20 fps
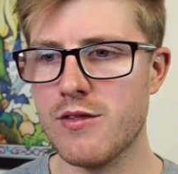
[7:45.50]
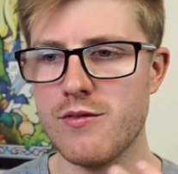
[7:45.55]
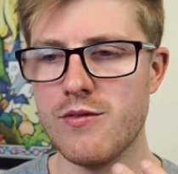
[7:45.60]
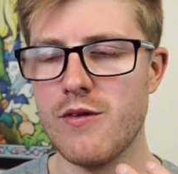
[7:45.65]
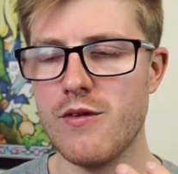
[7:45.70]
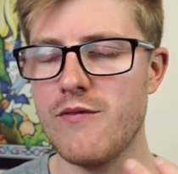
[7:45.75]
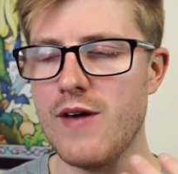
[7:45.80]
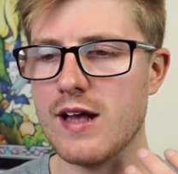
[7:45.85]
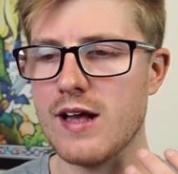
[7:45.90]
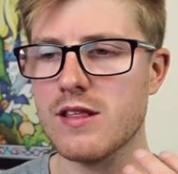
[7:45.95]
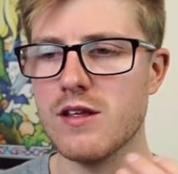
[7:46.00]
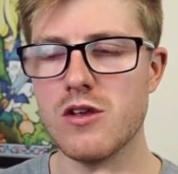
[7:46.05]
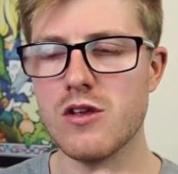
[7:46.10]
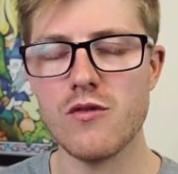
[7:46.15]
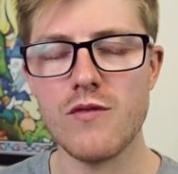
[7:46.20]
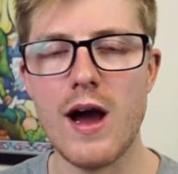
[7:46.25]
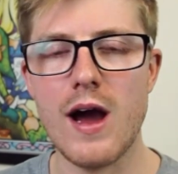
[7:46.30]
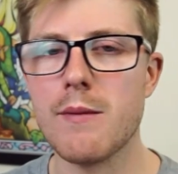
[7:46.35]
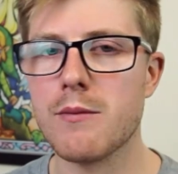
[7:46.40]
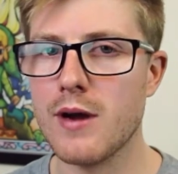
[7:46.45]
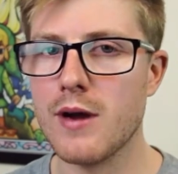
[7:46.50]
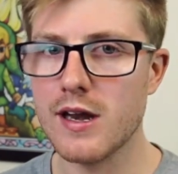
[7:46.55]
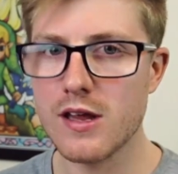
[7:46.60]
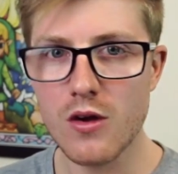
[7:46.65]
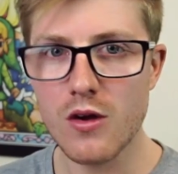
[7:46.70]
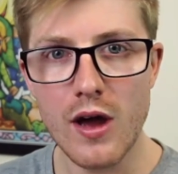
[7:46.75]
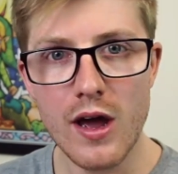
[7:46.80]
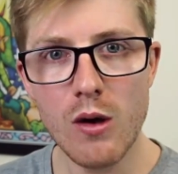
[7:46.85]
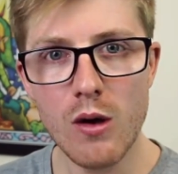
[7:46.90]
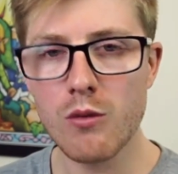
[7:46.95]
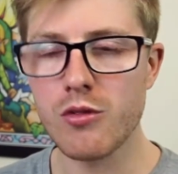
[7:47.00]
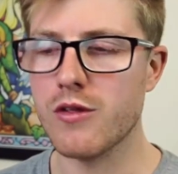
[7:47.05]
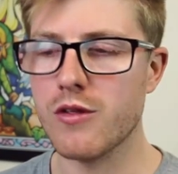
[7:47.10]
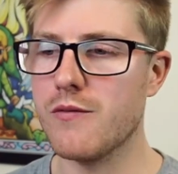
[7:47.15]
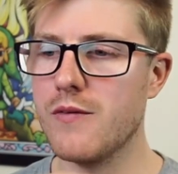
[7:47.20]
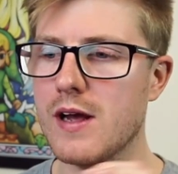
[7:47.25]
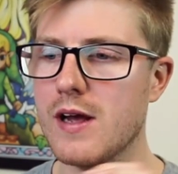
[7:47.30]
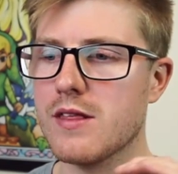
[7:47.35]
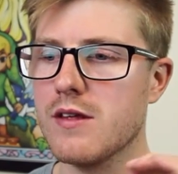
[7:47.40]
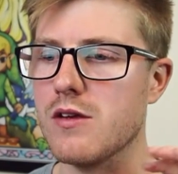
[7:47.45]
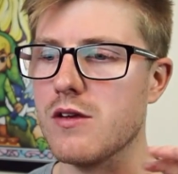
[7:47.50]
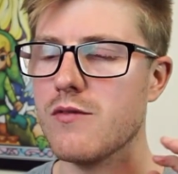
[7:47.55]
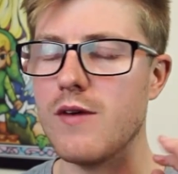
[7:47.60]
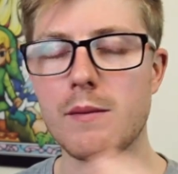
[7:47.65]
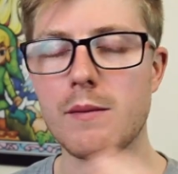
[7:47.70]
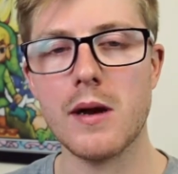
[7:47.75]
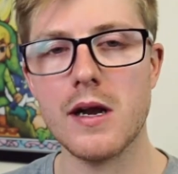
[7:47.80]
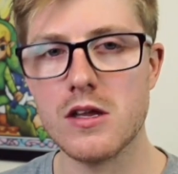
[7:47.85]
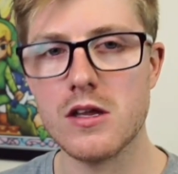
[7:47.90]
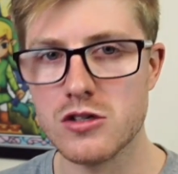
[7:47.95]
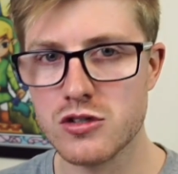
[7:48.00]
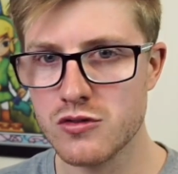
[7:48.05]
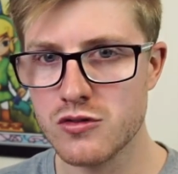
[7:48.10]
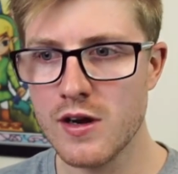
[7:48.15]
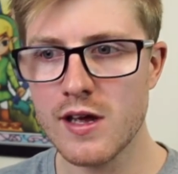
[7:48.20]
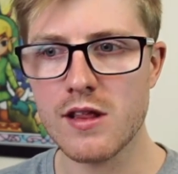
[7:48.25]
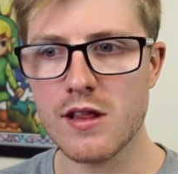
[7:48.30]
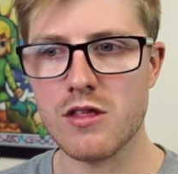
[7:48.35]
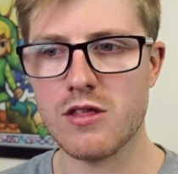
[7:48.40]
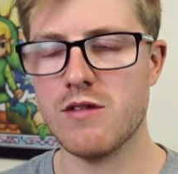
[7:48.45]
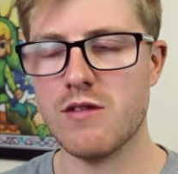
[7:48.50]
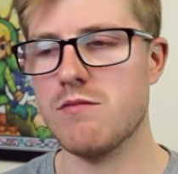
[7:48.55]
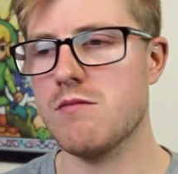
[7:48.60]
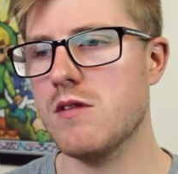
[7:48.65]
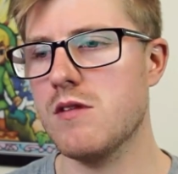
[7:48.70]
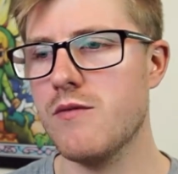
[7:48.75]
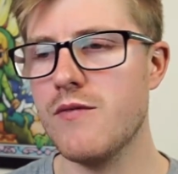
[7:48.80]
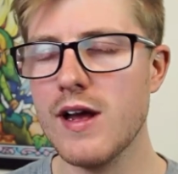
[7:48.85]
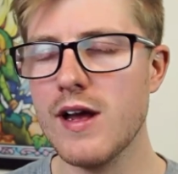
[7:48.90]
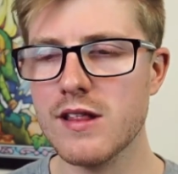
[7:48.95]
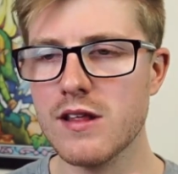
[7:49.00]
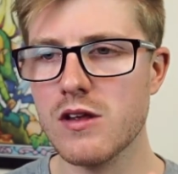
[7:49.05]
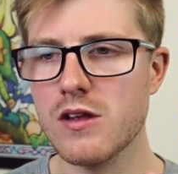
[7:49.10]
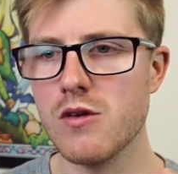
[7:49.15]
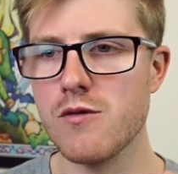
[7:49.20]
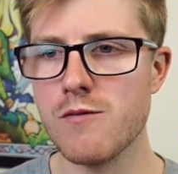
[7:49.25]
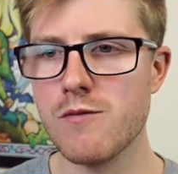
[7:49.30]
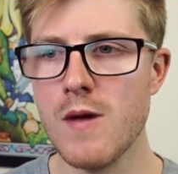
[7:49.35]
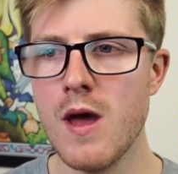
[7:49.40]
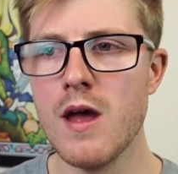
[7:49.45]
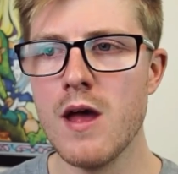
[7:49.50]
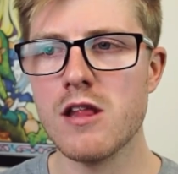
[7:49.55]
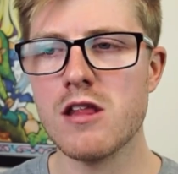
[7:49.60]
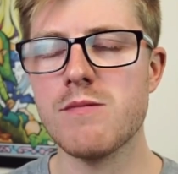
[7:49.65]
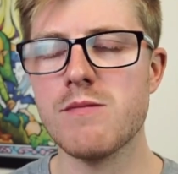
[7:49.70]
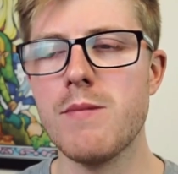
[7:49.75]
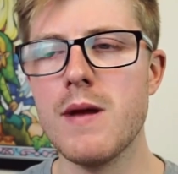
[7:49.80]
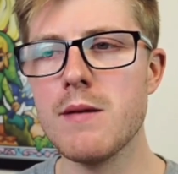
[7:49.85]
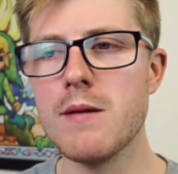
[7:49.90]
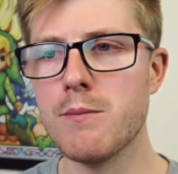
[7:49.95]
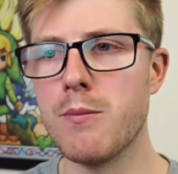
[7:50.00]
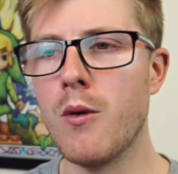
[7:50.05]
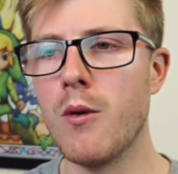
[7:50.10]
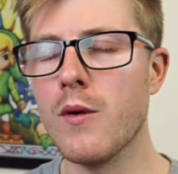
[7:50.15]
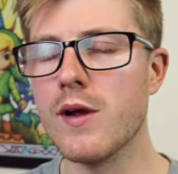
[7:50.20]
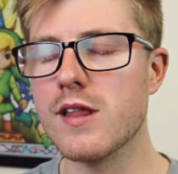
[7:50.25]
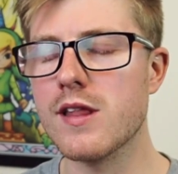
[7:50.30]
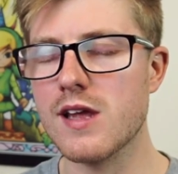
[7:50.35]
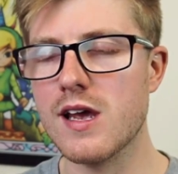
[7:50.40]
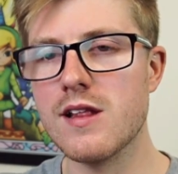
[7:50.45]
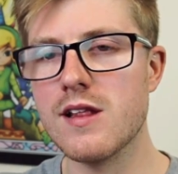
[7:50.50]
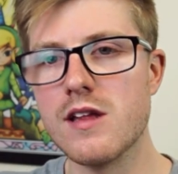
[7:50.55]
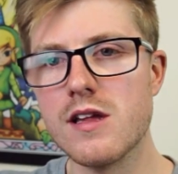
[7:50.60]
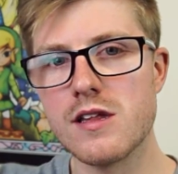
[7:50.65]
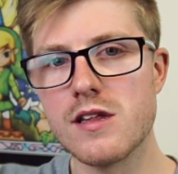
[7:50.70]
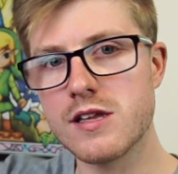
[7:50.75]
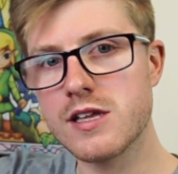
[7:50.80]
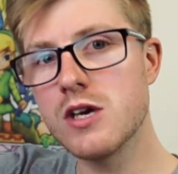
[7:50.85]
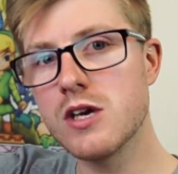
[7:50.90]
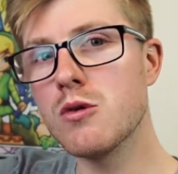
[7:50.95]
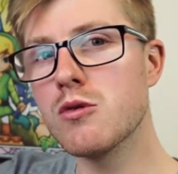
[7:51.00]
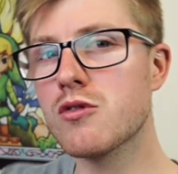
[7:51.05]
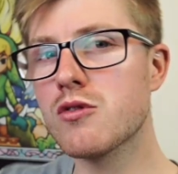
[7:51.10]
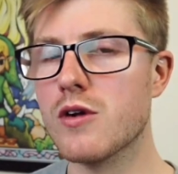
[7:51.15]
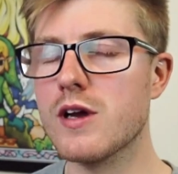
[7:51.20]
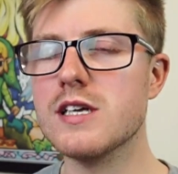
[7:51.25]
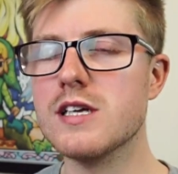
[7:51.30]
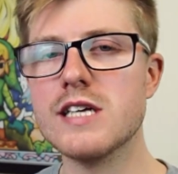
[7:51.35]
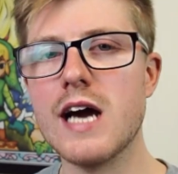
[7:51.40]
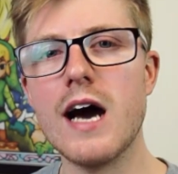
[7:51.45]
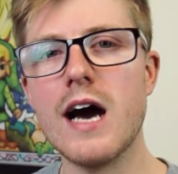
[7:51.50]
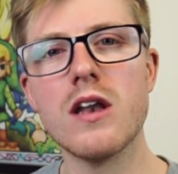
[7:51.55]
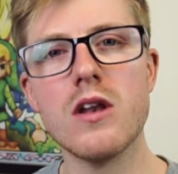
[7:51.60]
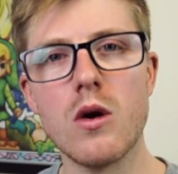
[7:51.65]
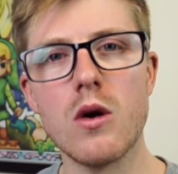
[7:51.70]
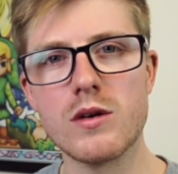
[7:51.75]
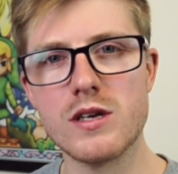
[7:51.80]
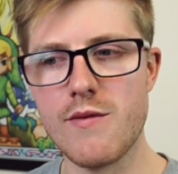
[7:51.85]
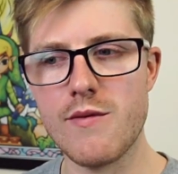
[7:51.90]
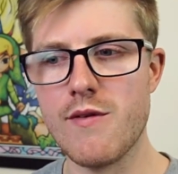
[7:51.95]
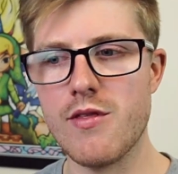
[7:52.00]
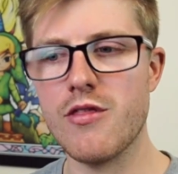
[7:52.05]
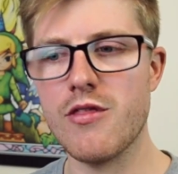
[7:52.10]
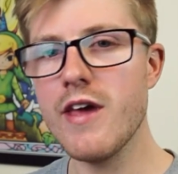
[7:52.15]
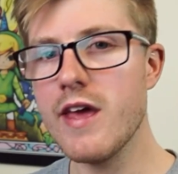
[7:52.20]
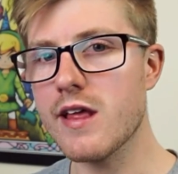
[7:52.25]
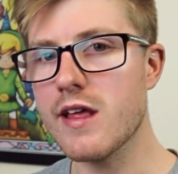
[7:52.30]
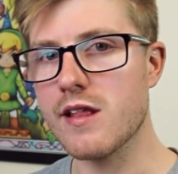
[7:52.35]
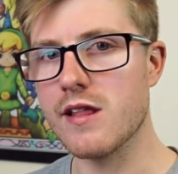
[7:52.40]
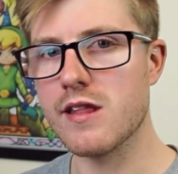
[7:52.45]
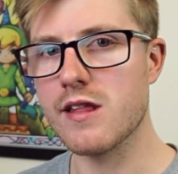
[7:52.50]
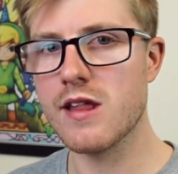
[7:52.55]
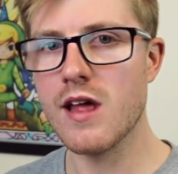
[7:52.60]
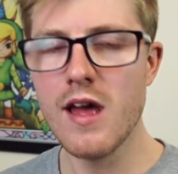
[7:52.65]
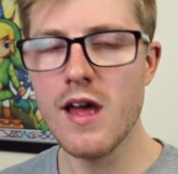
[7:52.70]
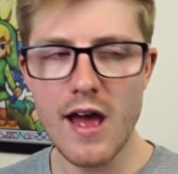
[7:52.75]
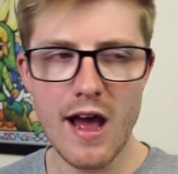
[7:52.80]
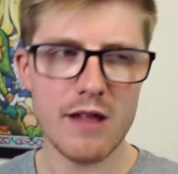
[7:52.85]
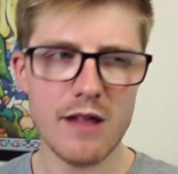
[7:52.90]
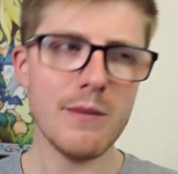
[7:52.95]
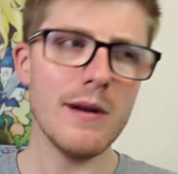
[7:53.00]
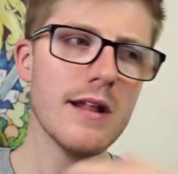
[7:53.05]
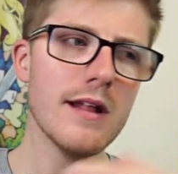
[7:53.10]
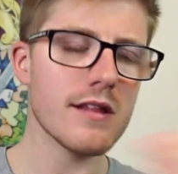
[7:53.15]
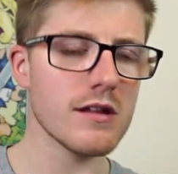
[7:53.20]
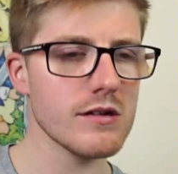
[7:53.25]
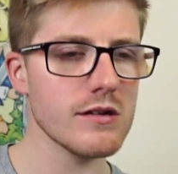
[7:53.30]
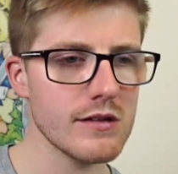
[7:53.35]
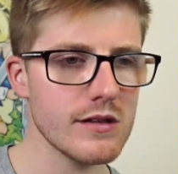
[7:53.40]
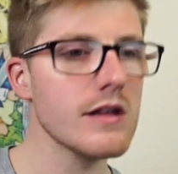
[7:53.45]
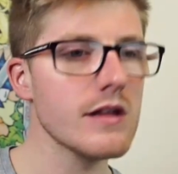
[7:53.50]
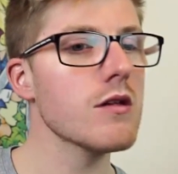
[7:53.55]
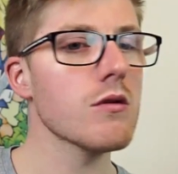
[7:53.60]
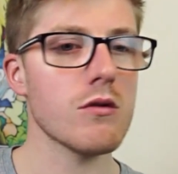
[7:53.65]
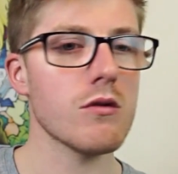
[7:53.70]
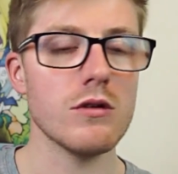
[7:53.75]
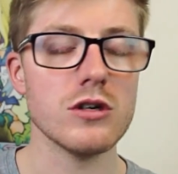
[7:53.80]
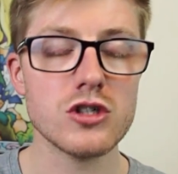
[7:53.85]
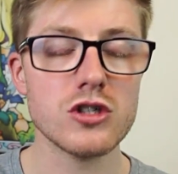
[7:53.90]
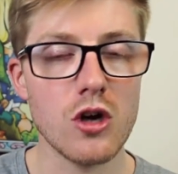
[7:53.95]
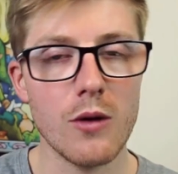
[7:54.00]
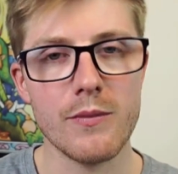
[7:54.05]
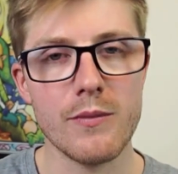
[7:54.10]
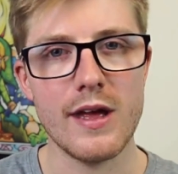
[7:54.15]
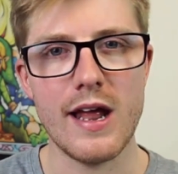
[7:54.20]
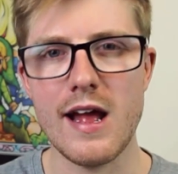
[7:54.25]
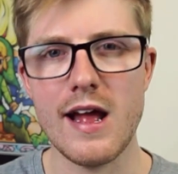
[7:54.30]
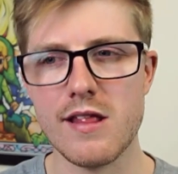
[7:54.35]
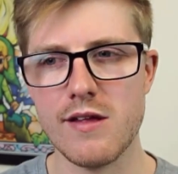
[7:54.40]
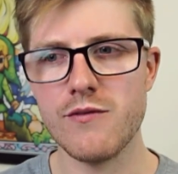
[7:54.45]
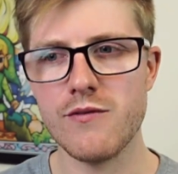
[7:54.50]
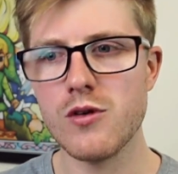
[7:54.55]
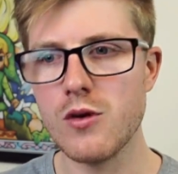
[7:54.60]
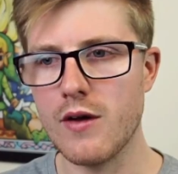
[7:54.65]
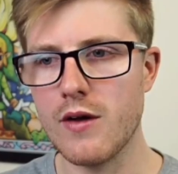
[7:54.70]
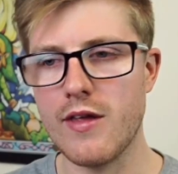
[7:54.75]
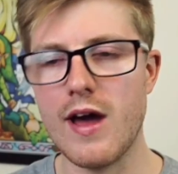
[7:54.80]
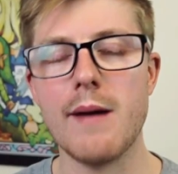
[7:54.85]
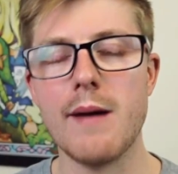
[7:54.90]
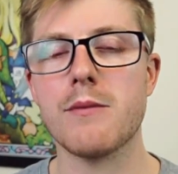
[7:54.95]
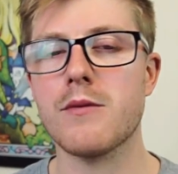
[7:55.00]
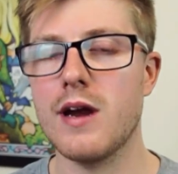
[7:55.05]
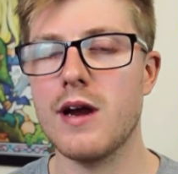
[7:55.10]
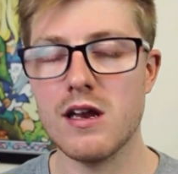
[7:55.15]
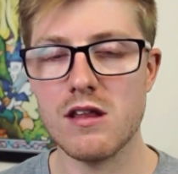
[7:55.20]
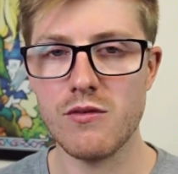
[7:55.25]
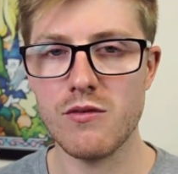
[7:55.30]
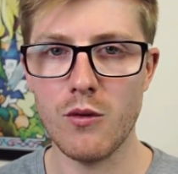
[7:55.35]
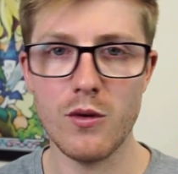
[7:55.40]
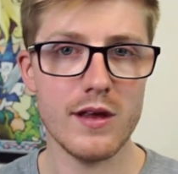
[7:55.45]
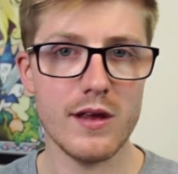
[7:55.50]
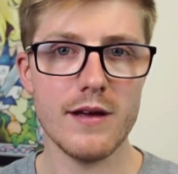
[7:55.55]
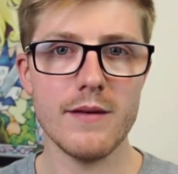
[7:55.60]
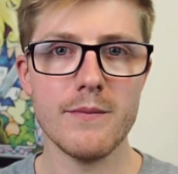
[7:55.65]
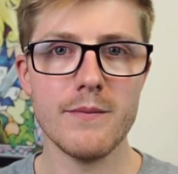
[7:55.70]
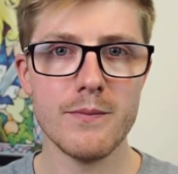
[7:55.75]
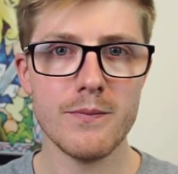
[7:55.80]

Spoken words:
the fact that you've upgraded your health, the fact that you've upgraded your strength, the fact that you've spent points in this skill tree to unlock different things. As well as there's also a shop that has a few other upgrades for you.